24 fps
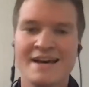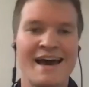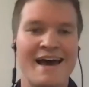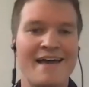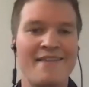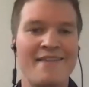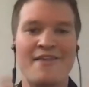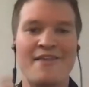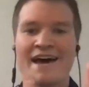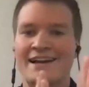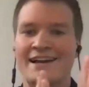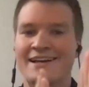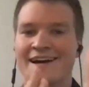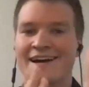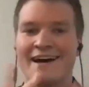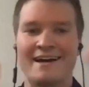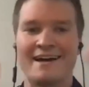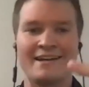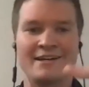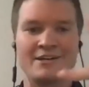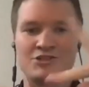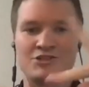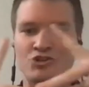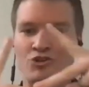And that
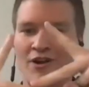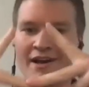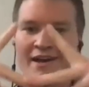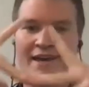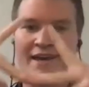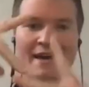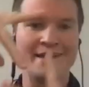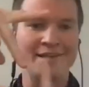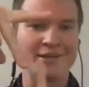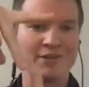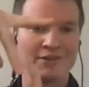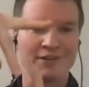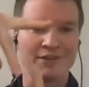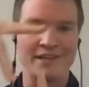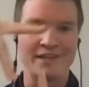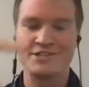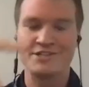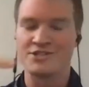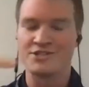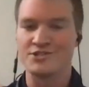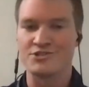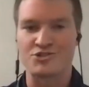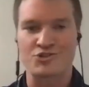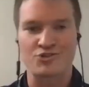kind of
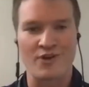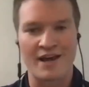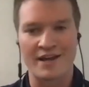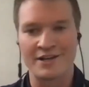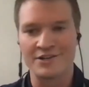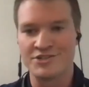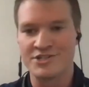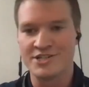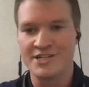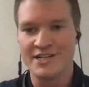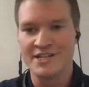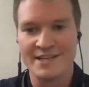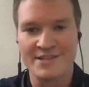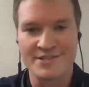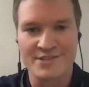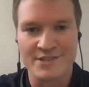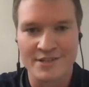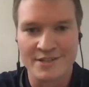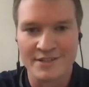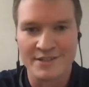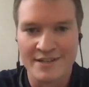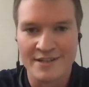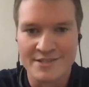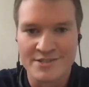triangulation strategy is,
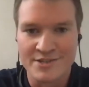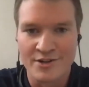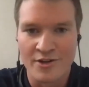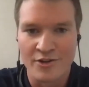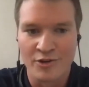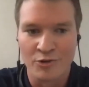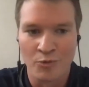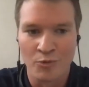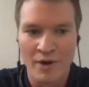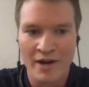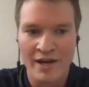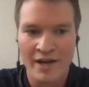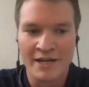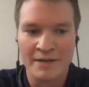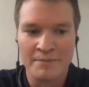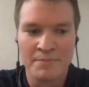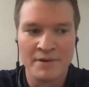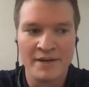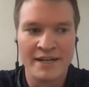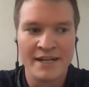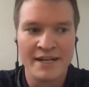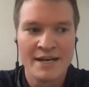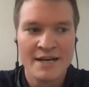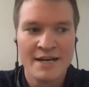a, is another way.
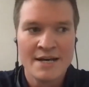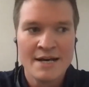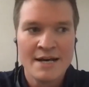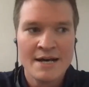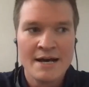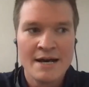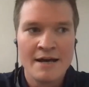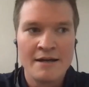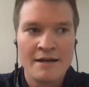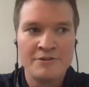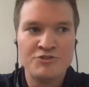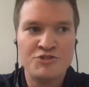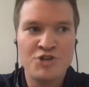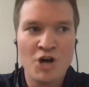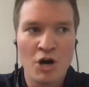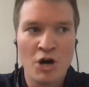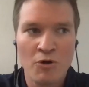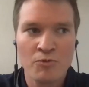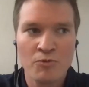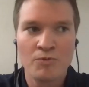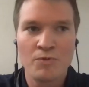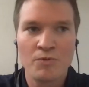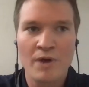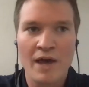But
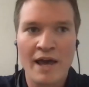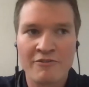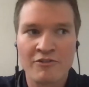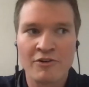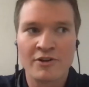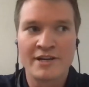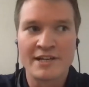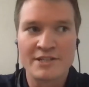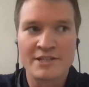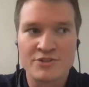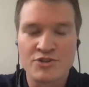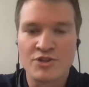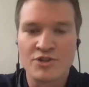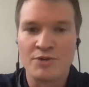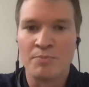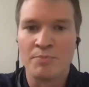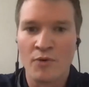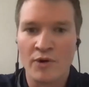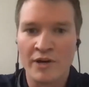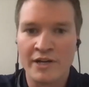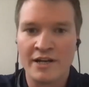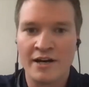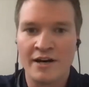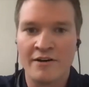don't ever get to the
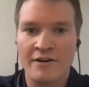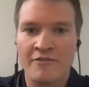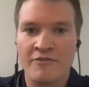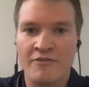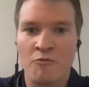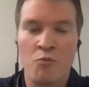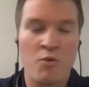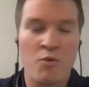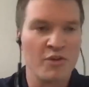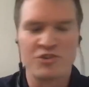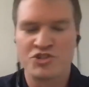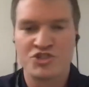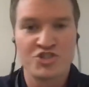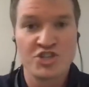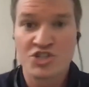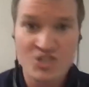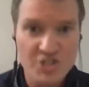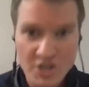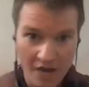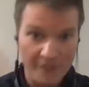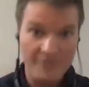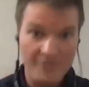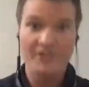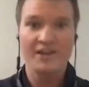point of, well, there's just
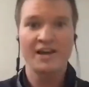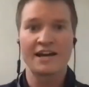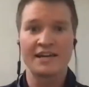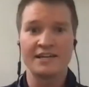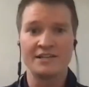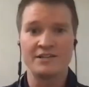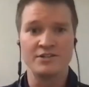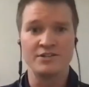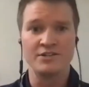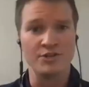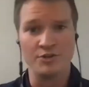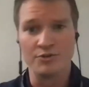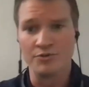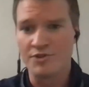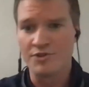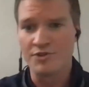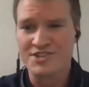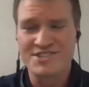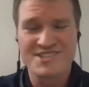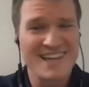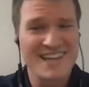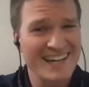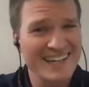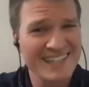nothing I can do. The
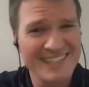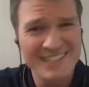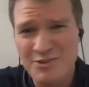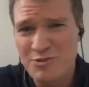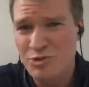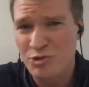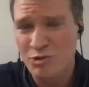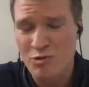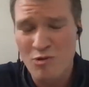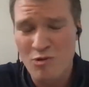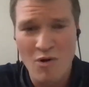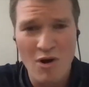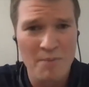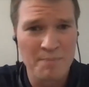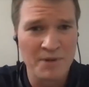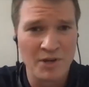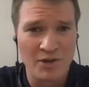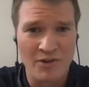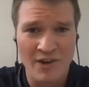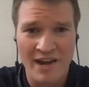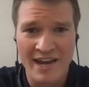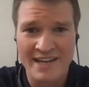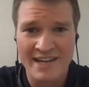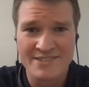second you throw up
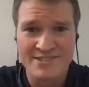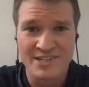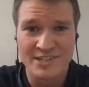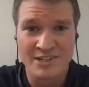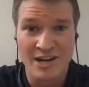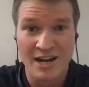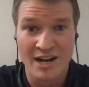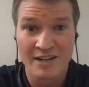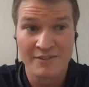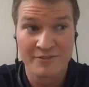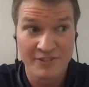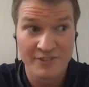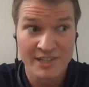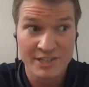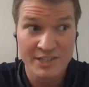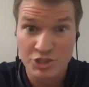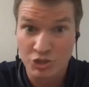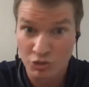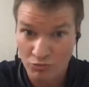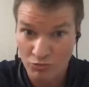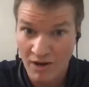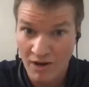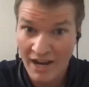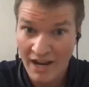your hands in conflict,
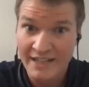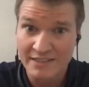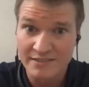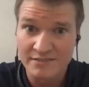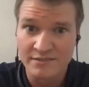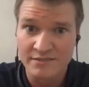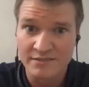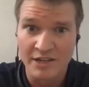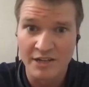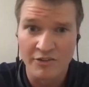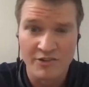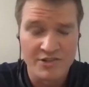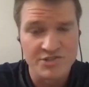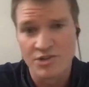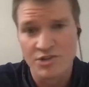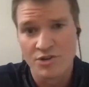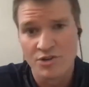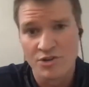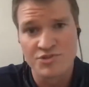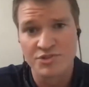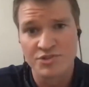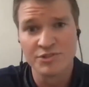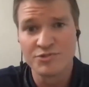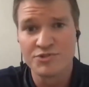you're right. There is no
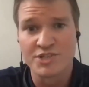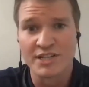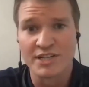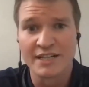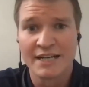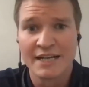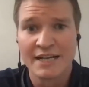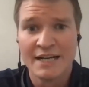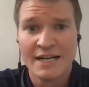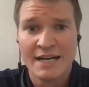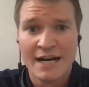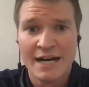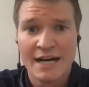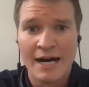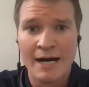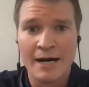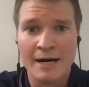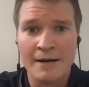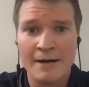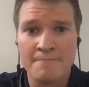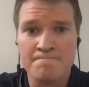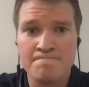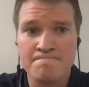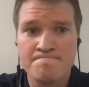solution.
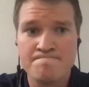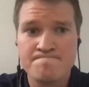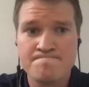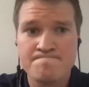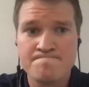Um, right